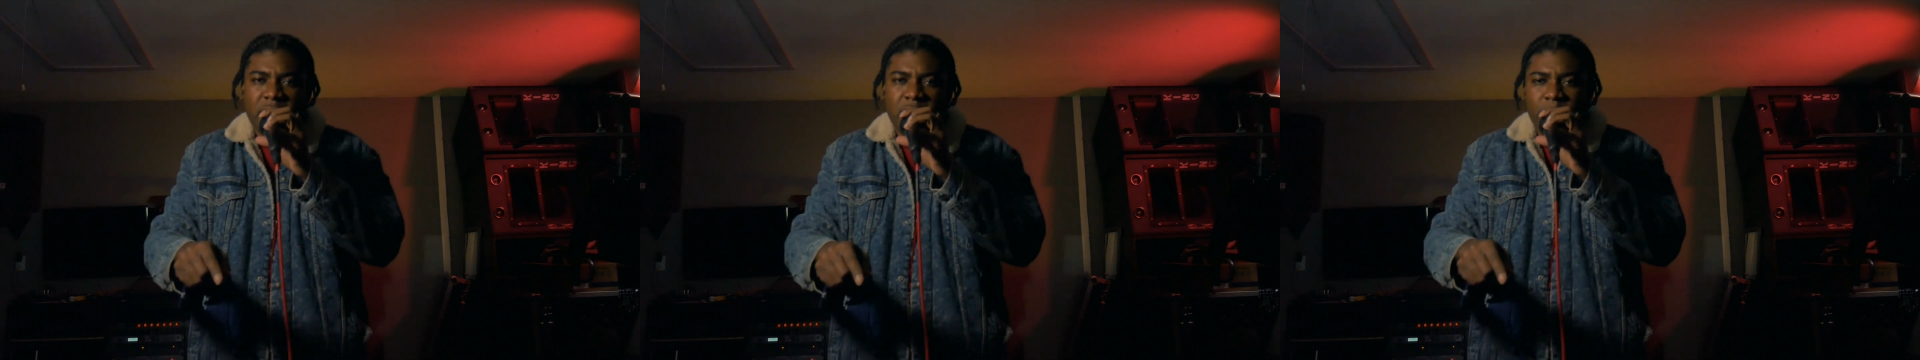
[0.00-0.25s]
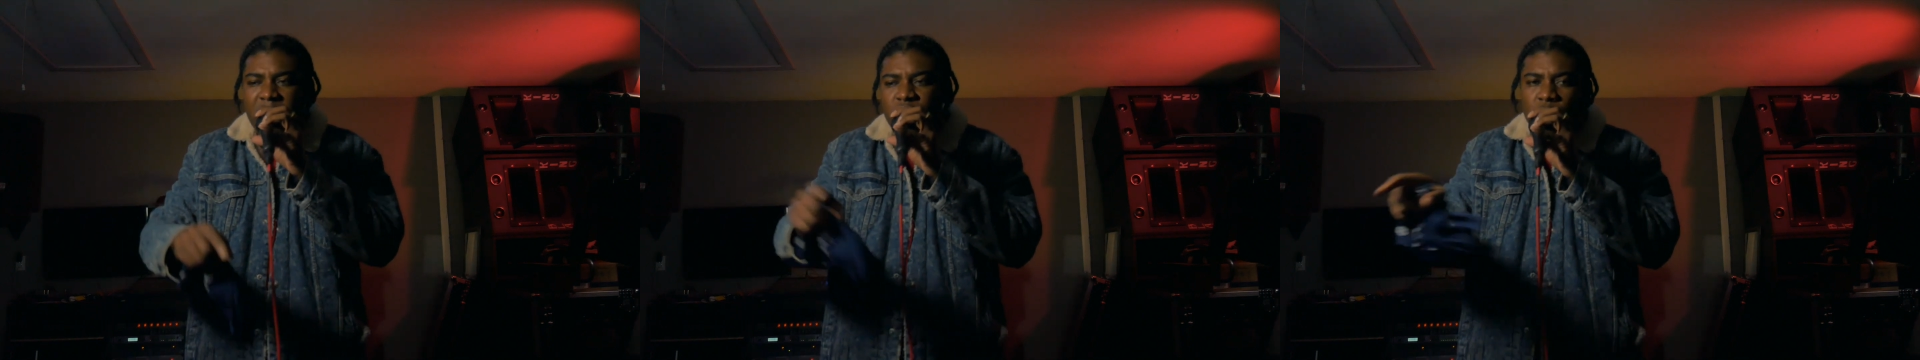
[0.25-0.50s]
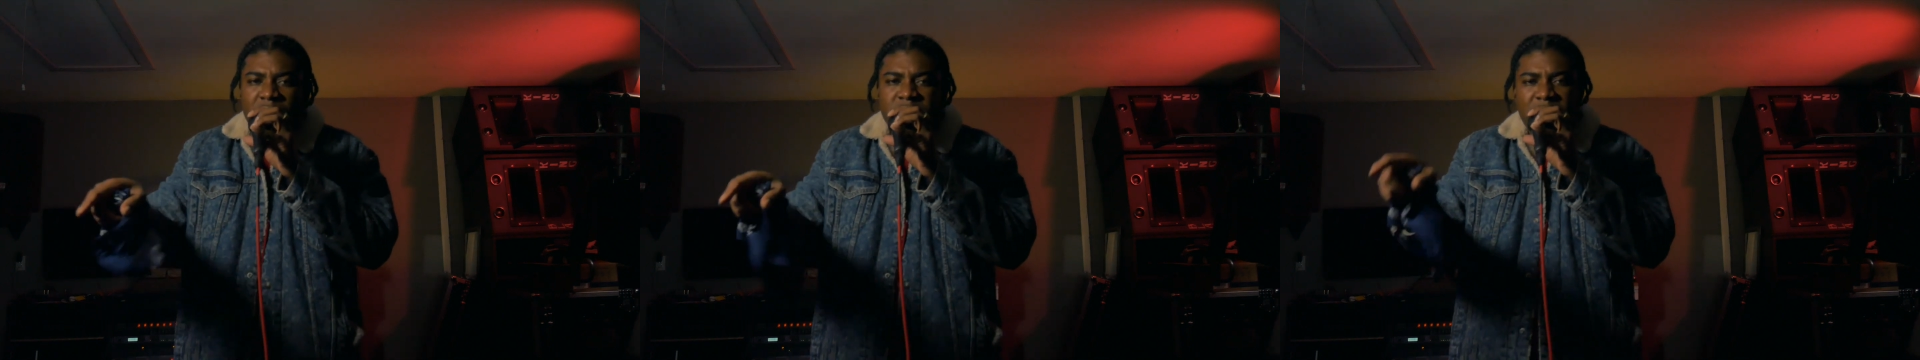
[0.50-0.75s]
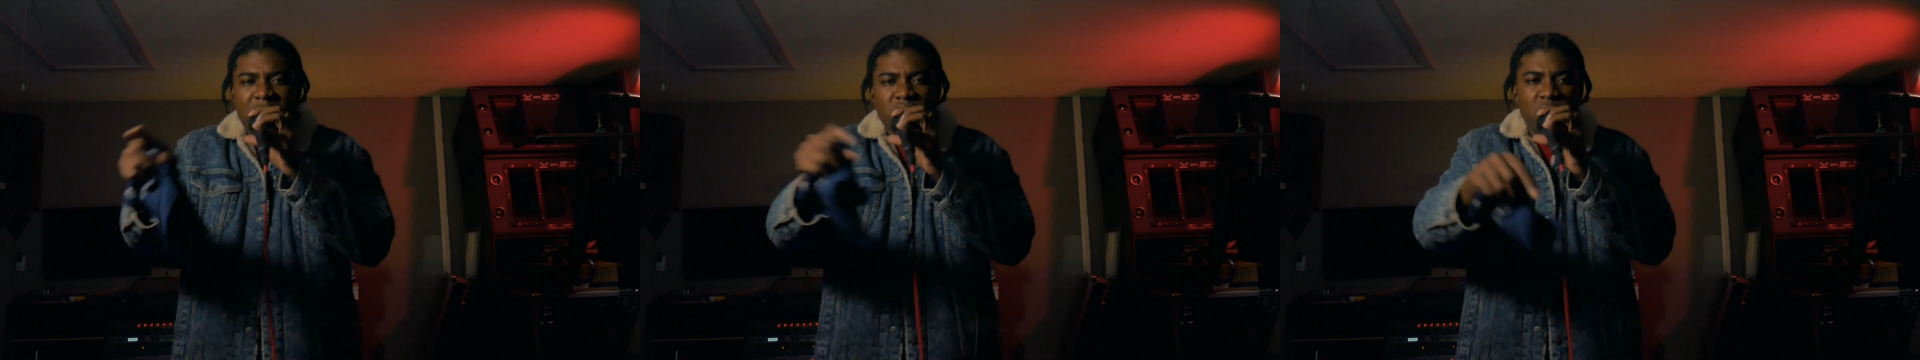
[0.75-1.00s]
make sure
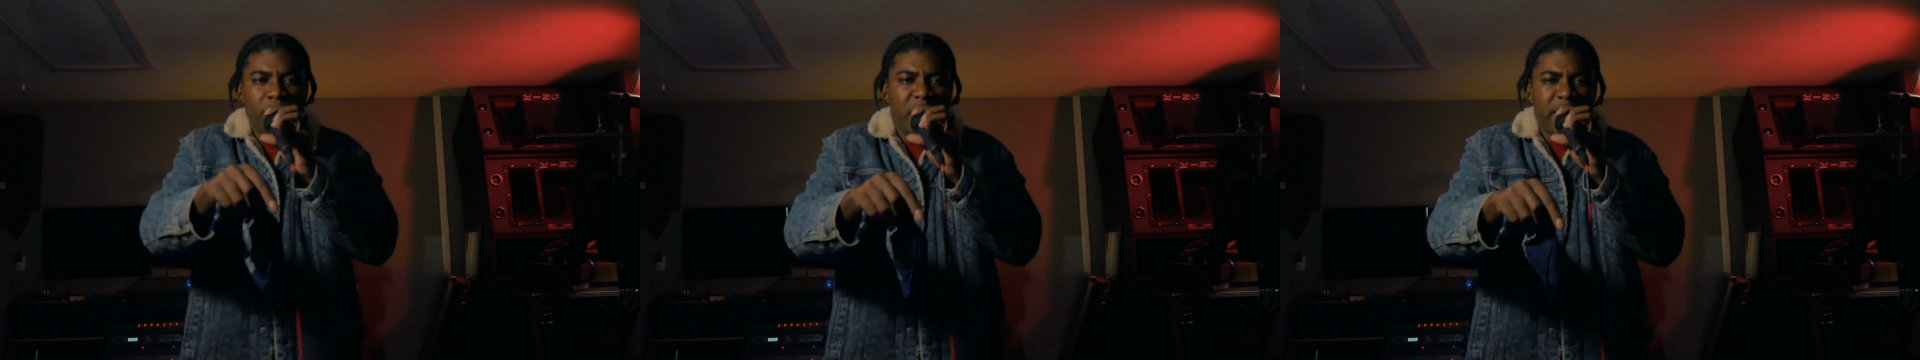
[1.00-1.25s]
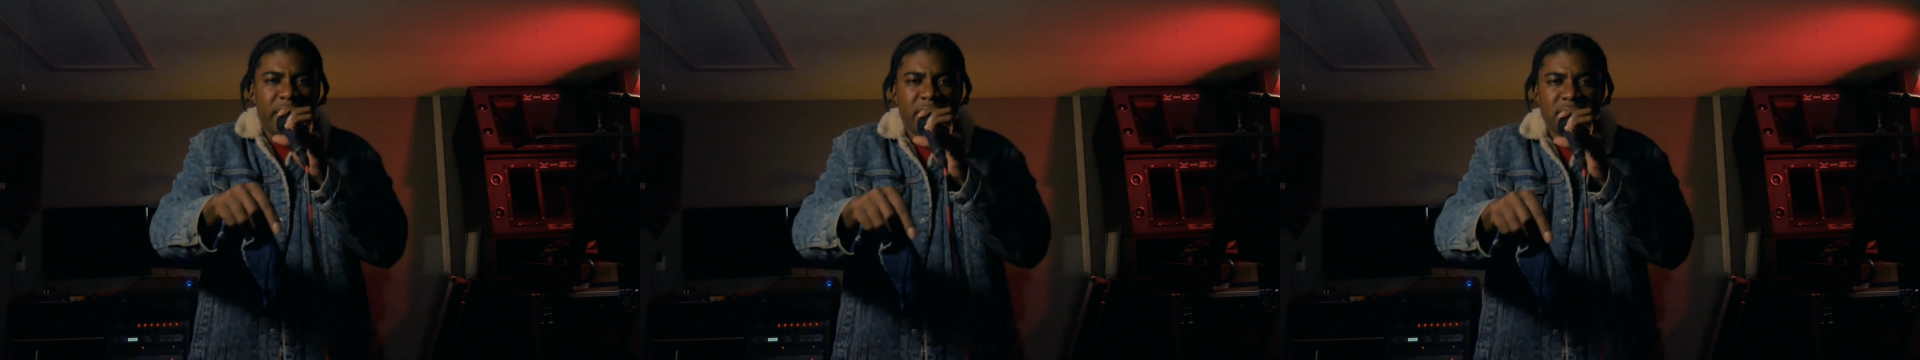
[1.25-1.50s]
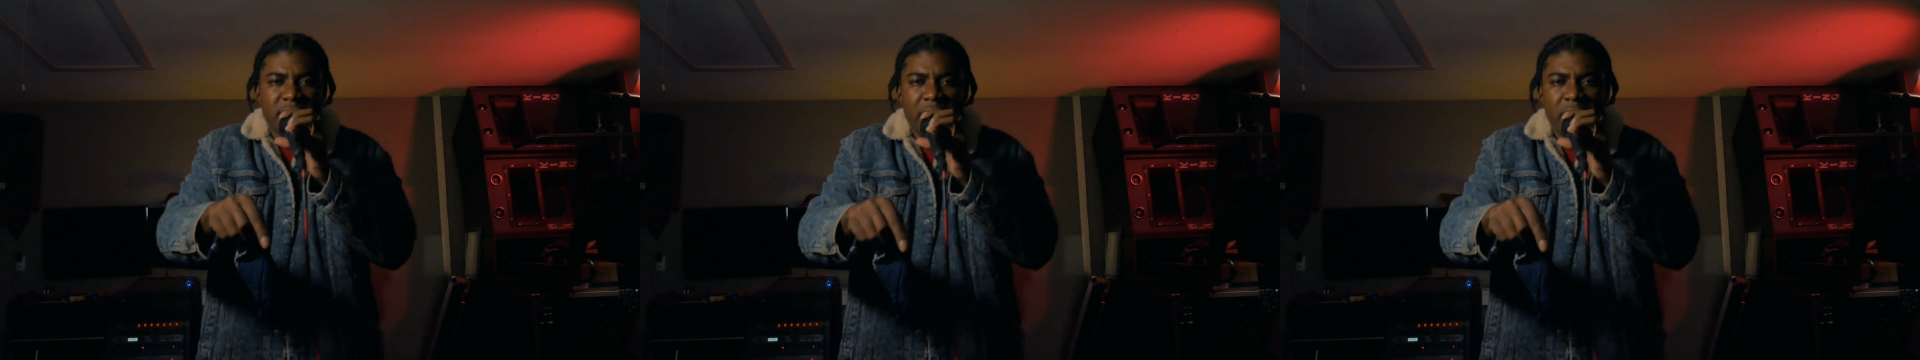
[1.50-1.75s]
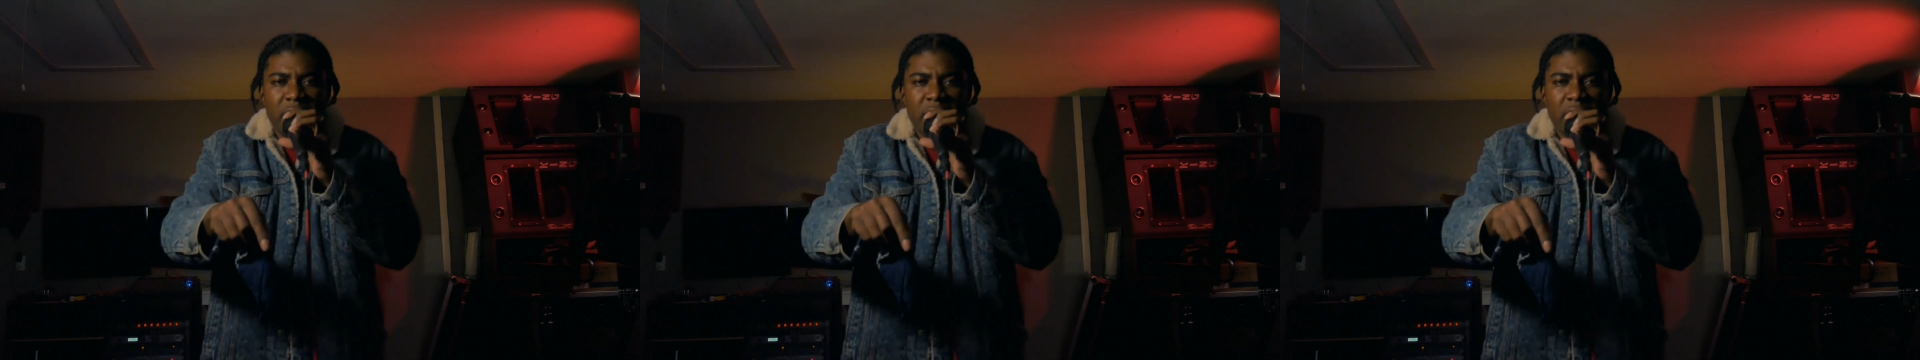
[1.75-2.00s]
that somebody else
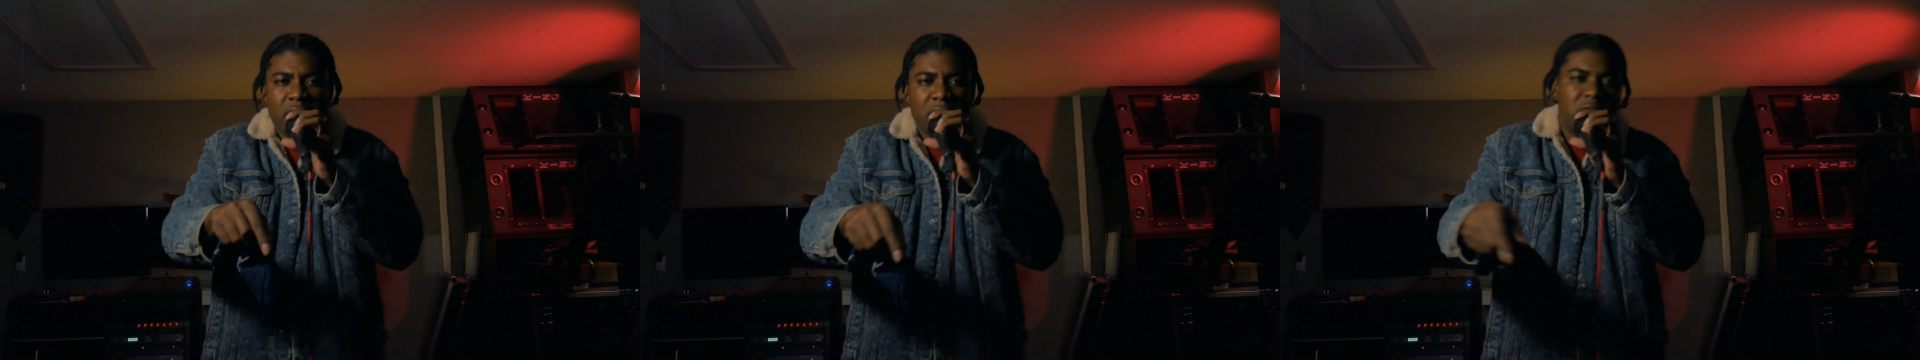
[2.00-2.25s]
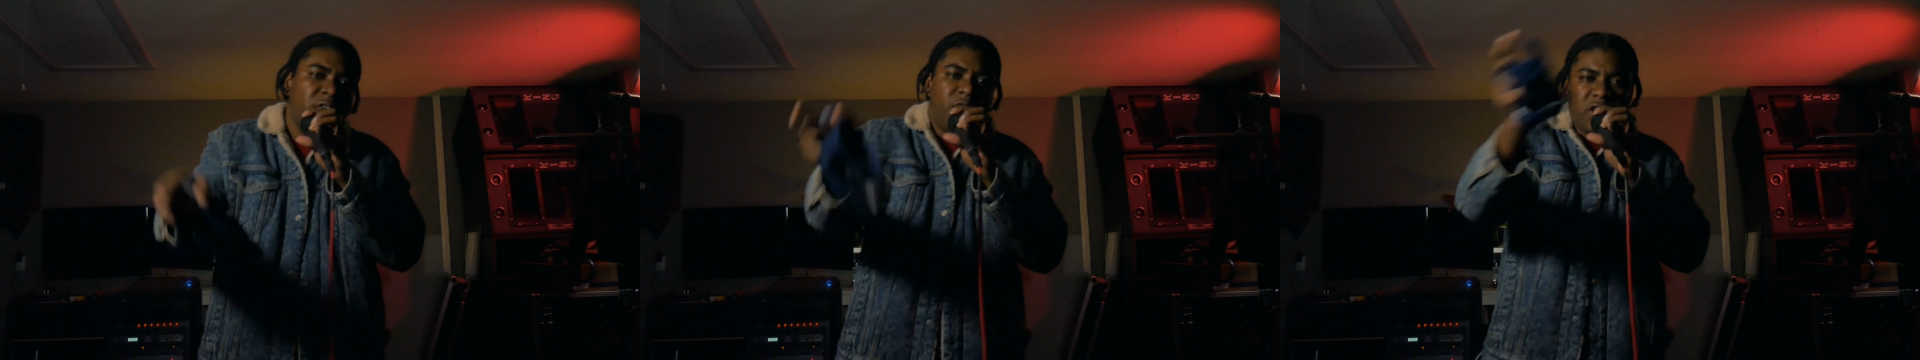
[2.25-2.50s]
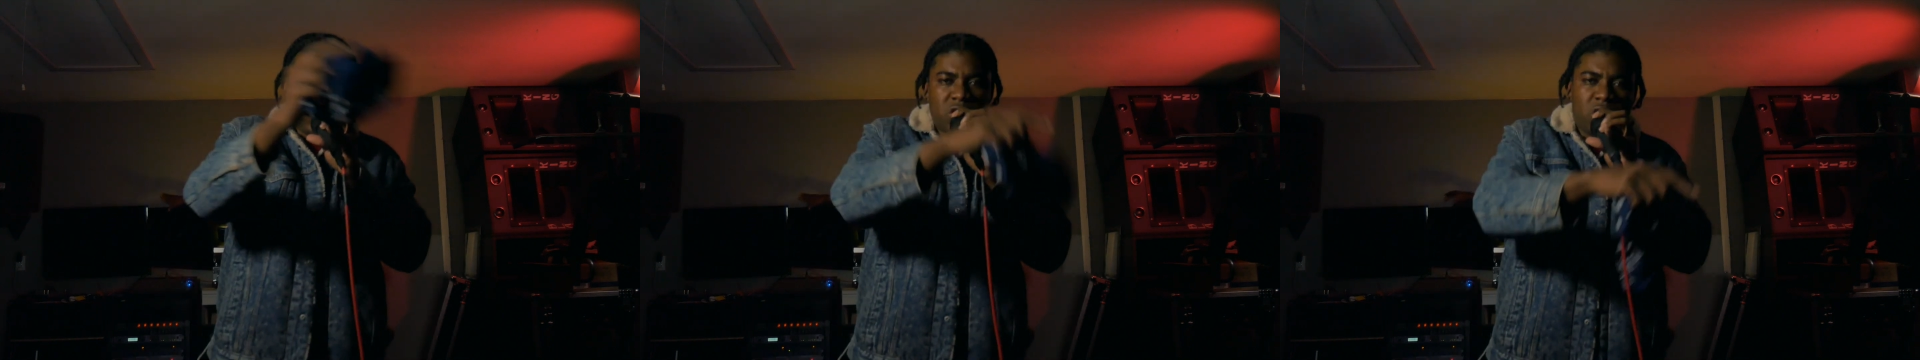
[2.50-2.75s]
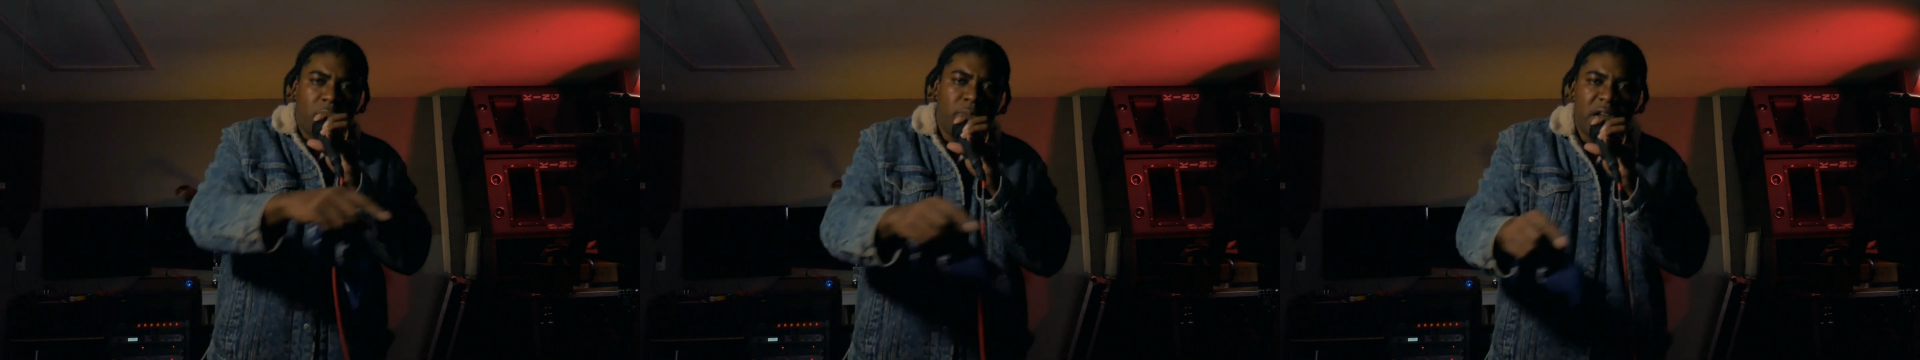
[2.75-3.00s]
say, give it to
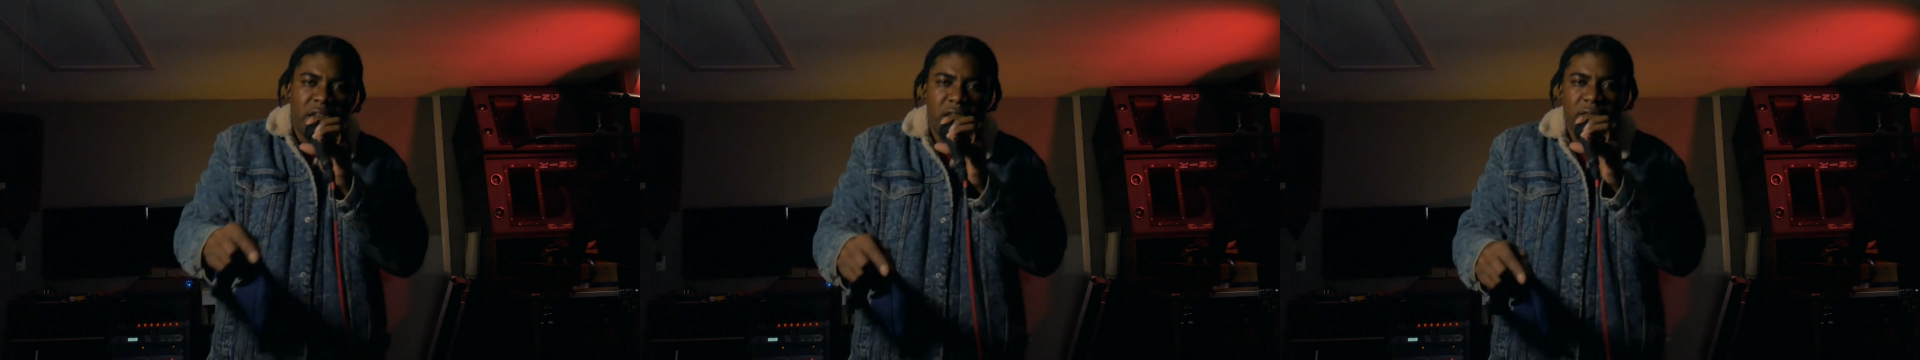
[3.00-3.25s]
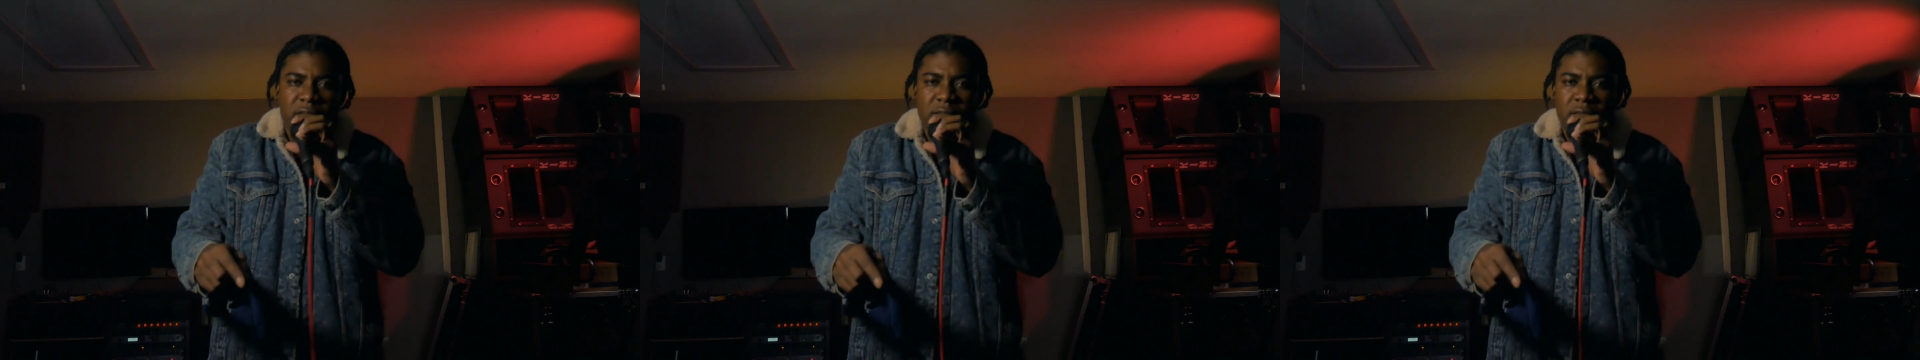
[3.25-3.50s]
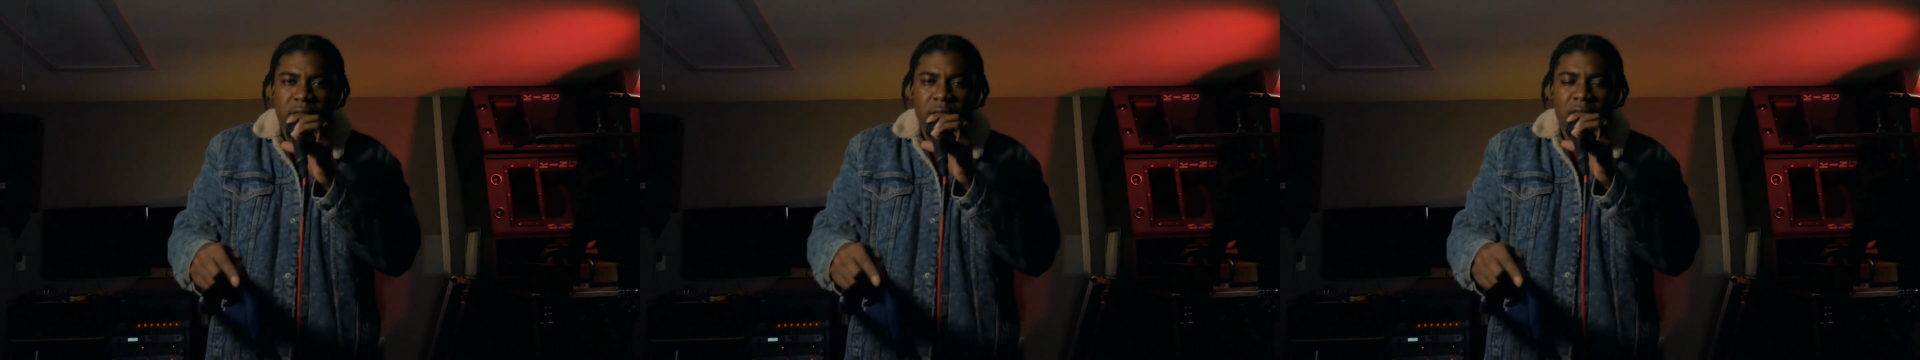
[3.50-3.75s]
somebody else.